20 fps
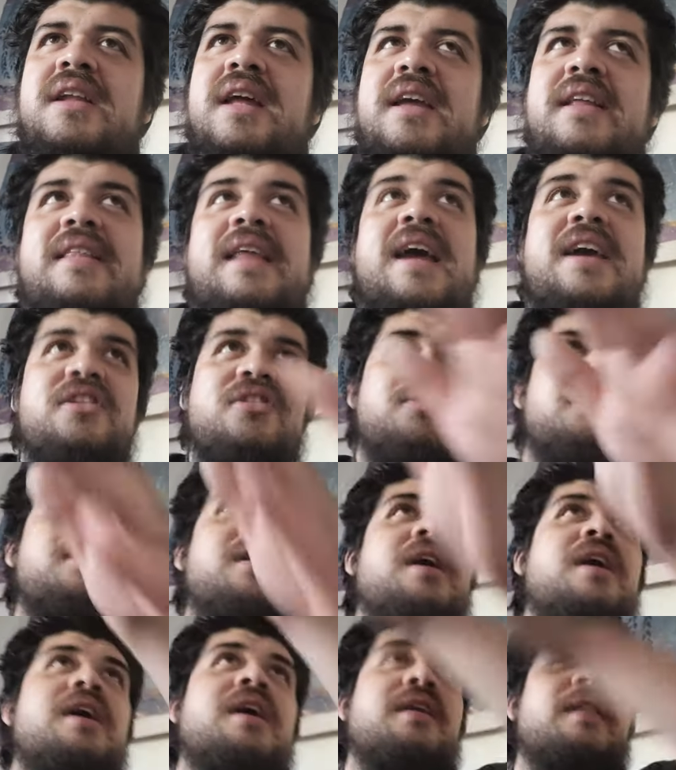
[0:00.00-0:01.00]
Like that,
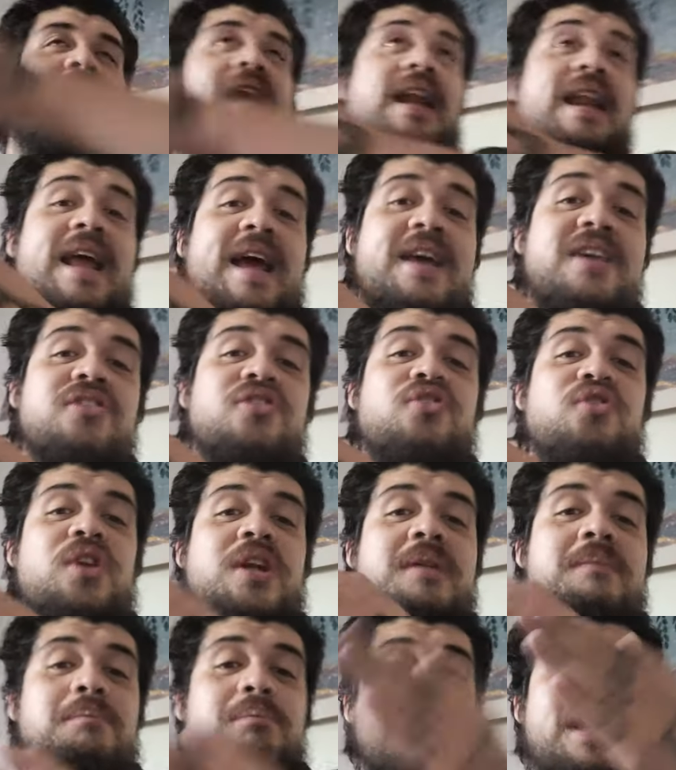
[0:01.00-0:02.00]
that last
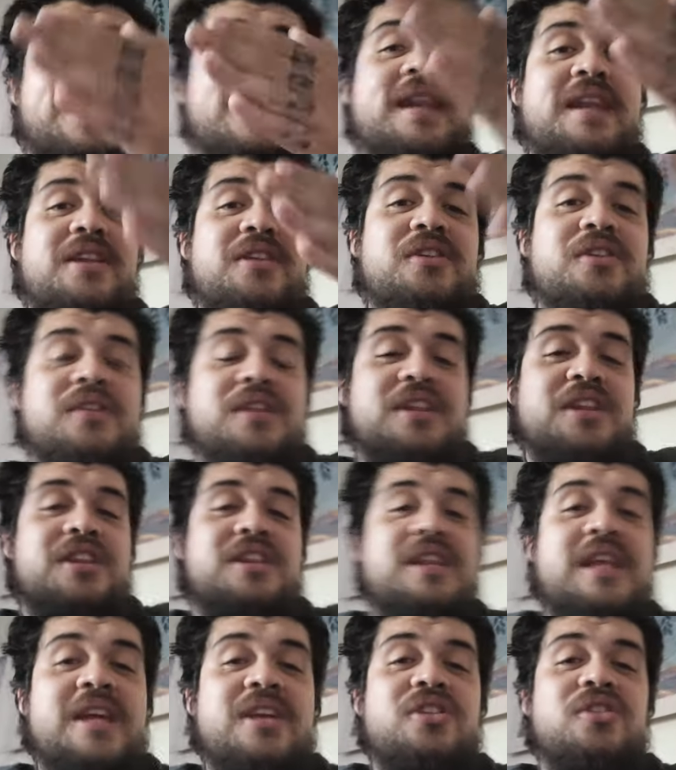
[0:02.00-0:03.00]
dream bled into this
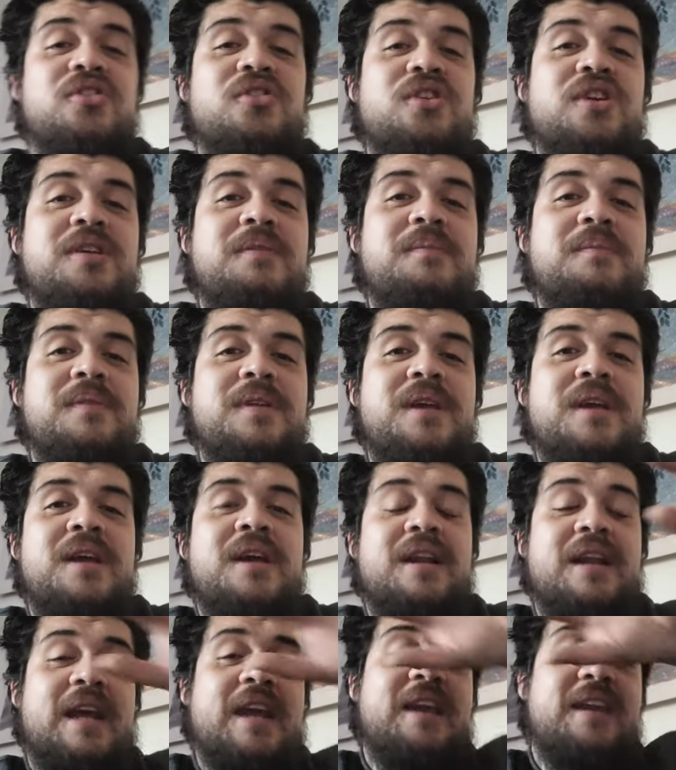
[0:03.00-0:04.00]
next dream
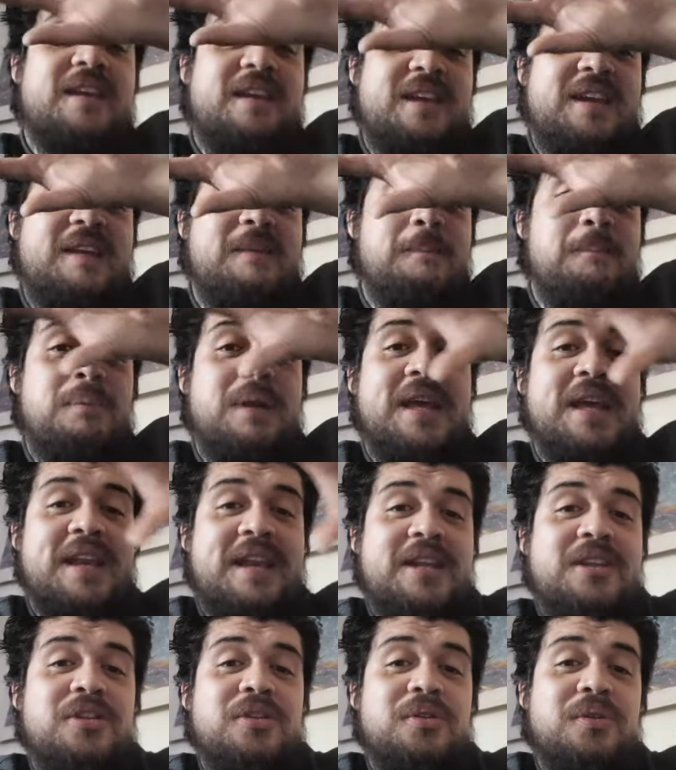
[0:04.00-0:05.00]
like it bled
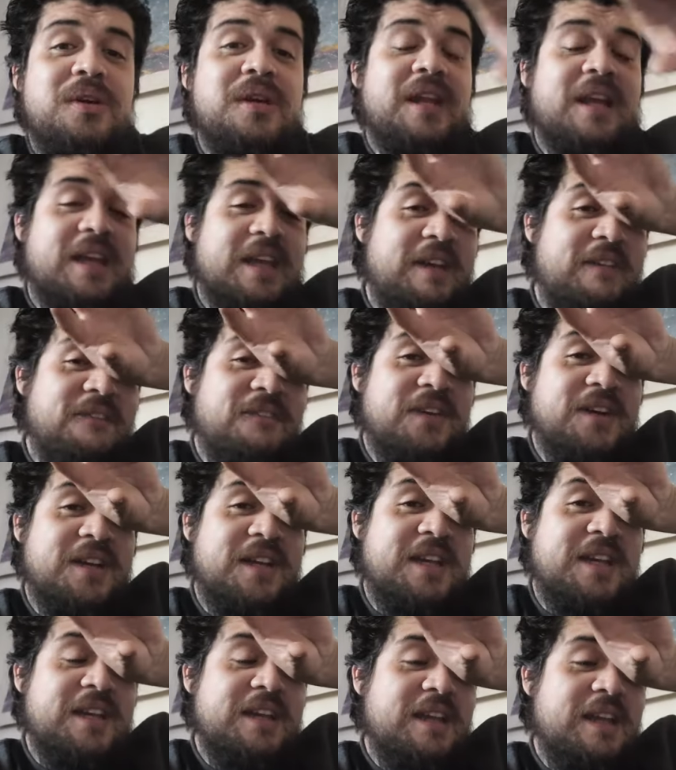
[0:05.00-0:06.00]
into it, like it
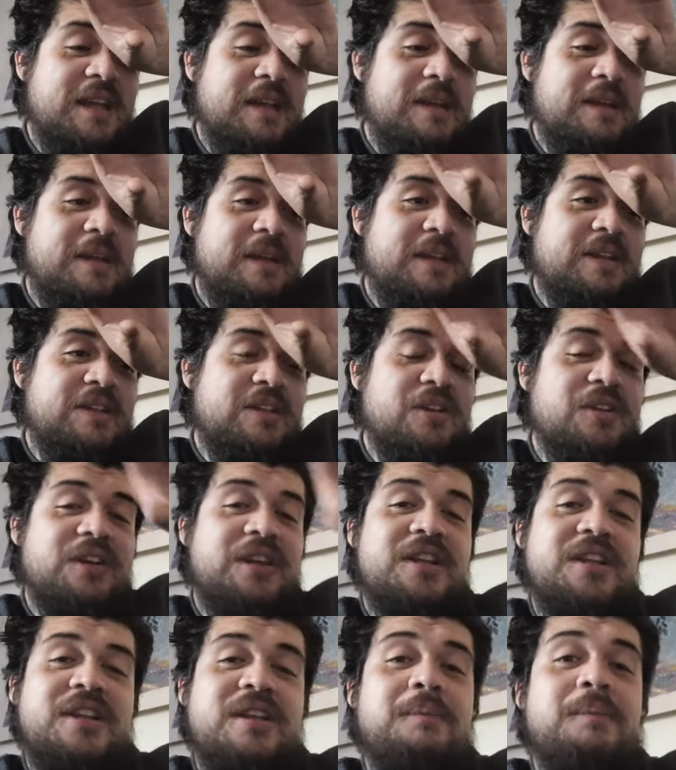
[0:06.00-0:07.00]
fucking it, it
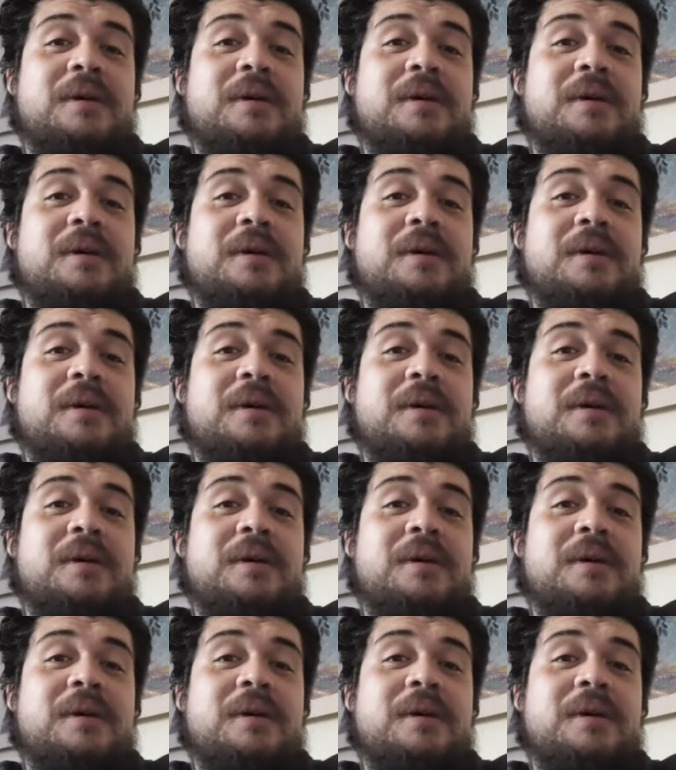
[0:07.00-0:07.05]
turned into.